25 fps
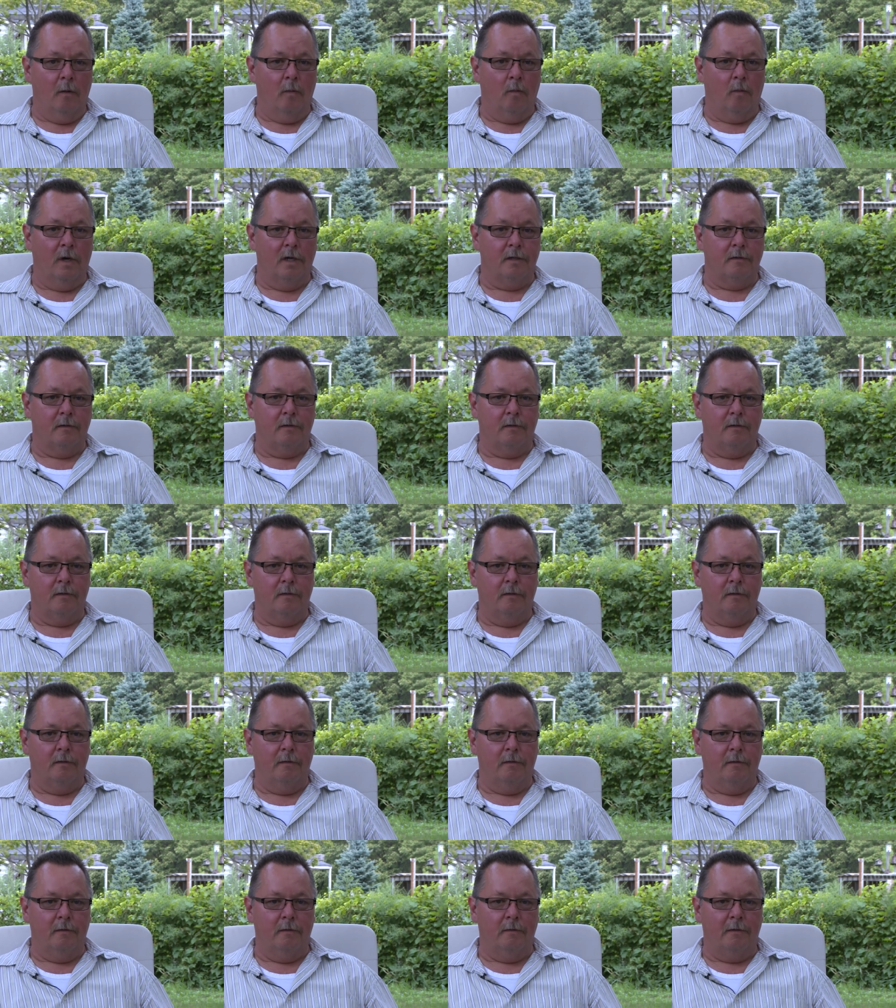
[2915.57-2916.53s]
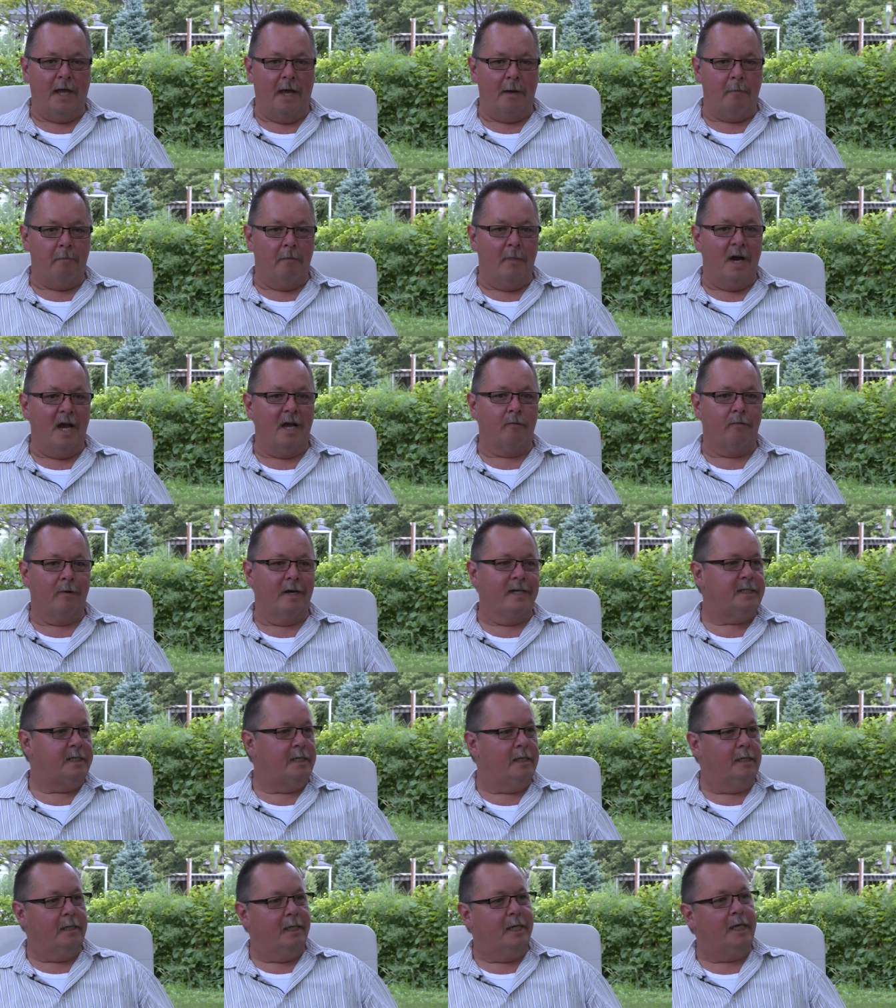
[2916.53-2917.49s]
Well, that
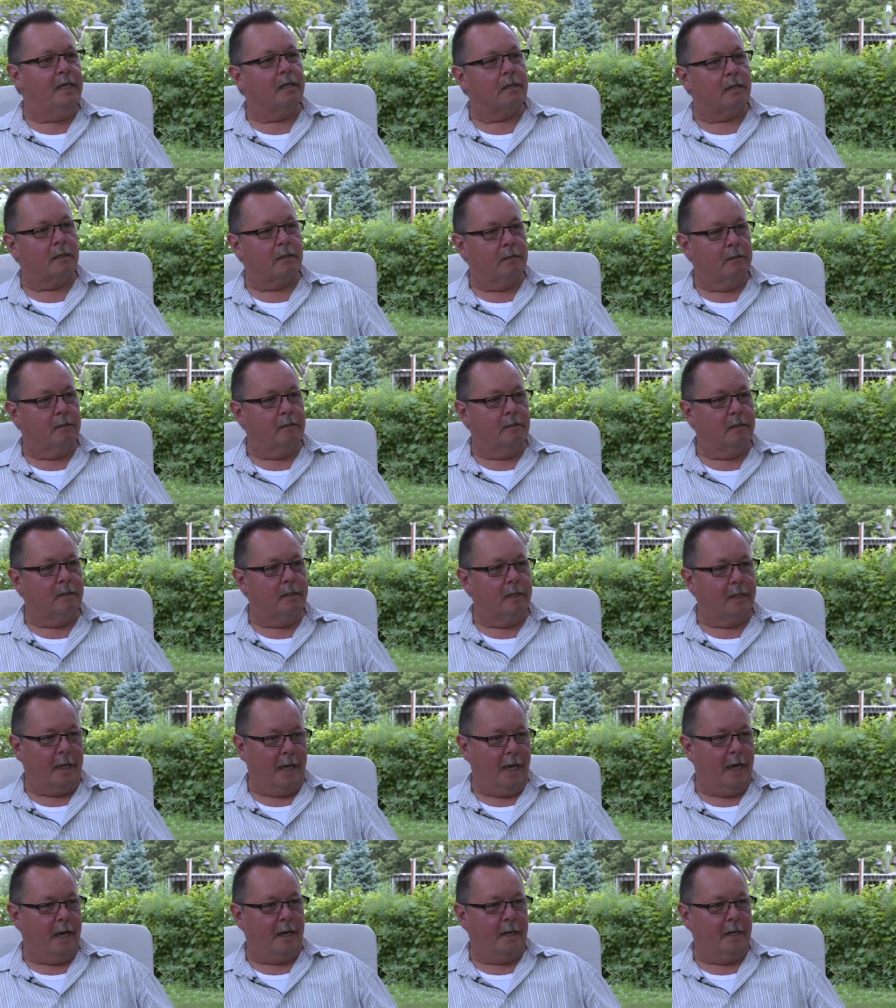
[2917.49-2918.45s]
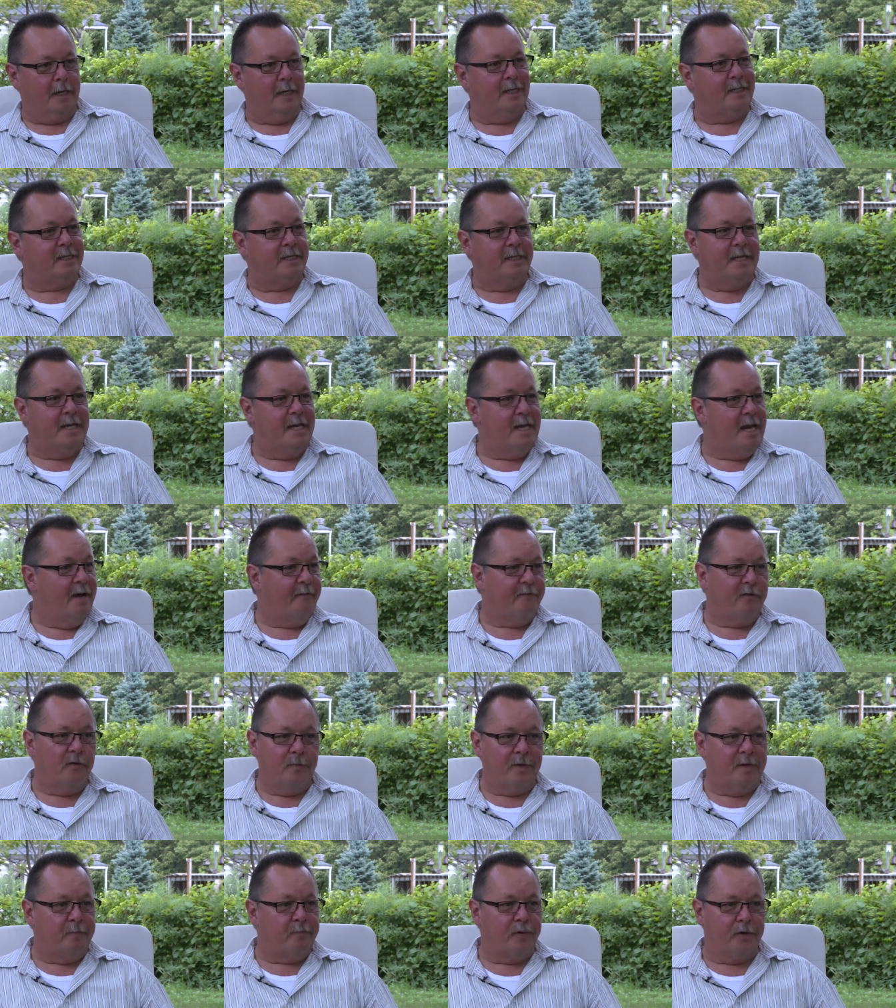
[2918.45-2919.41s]
MIREX illegal in Canada. It's
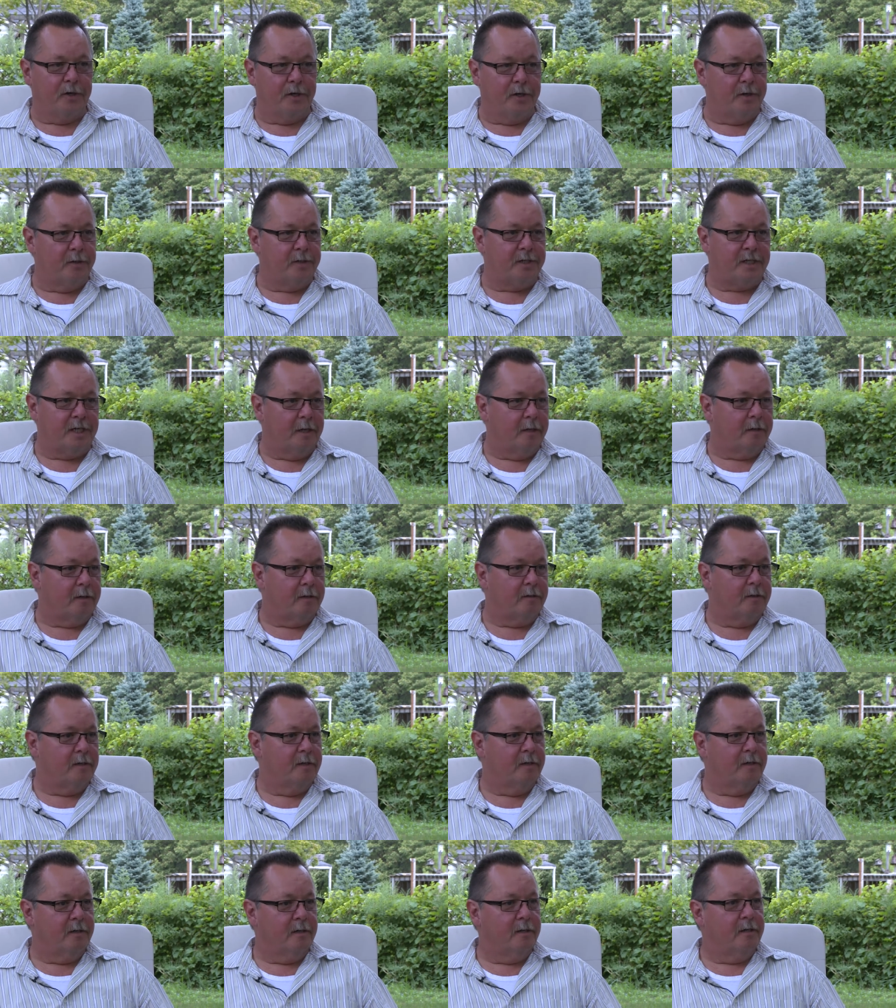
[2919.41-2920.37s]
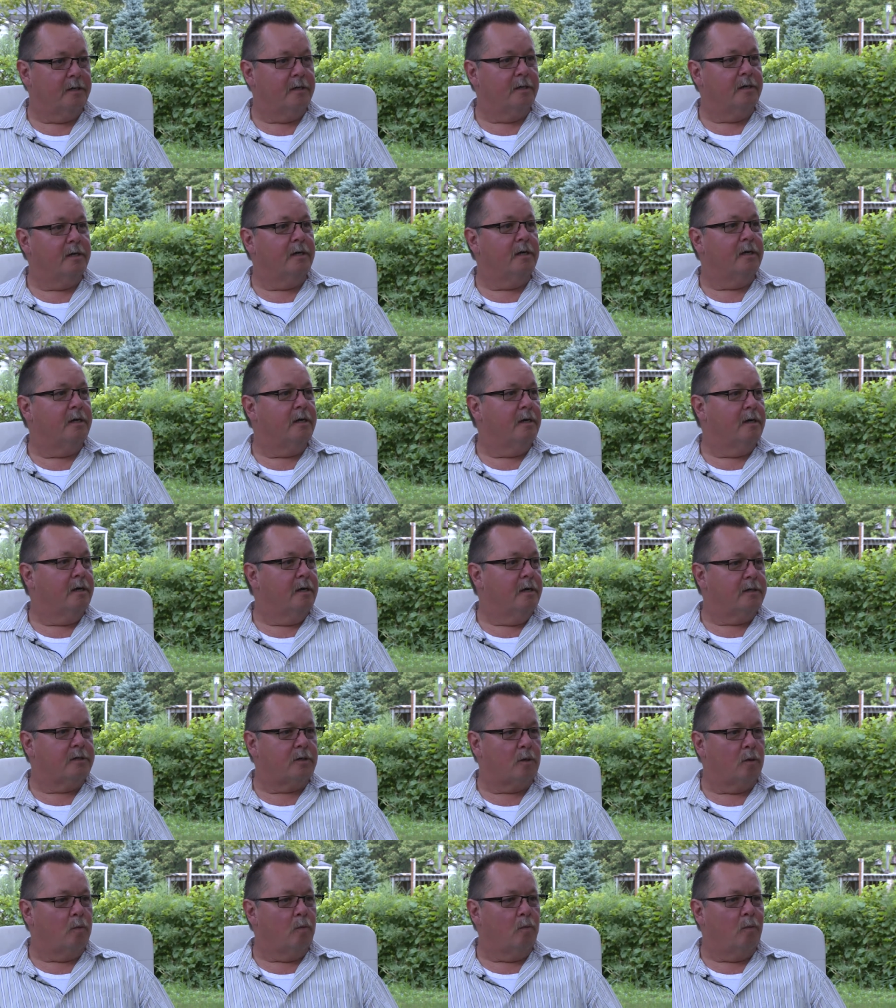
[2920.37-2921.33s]
never been produced yeah, MIREX, here. MIREX, isn't it?
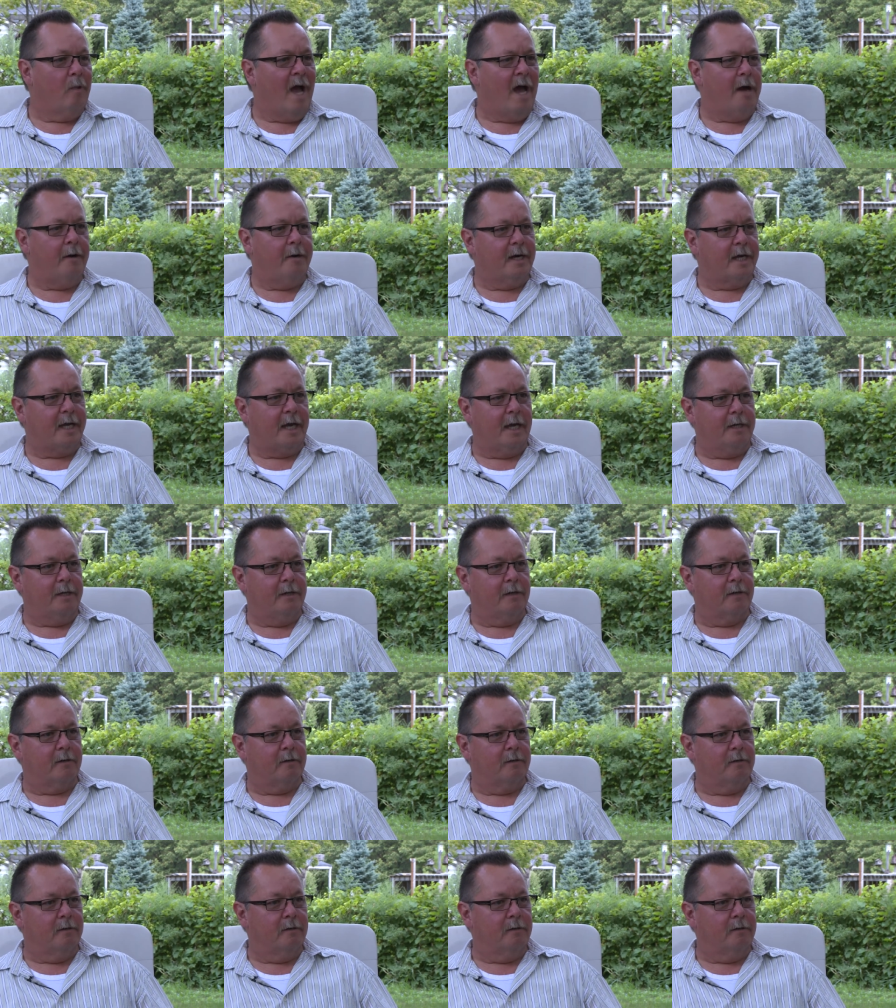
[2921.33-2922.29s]
So how did it get here?